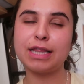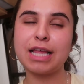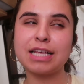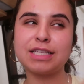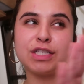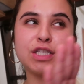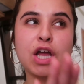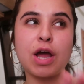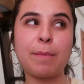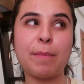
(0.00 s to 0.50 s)

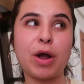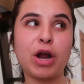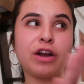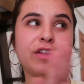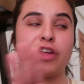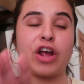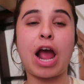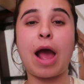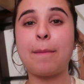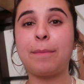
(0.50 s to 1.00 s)
That's not part
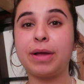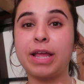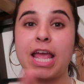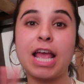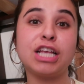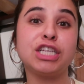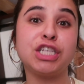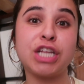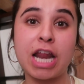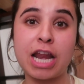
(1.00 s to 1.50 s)
of their
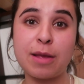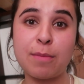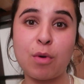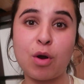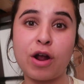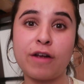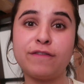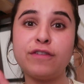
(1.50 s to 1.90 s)
application anymore.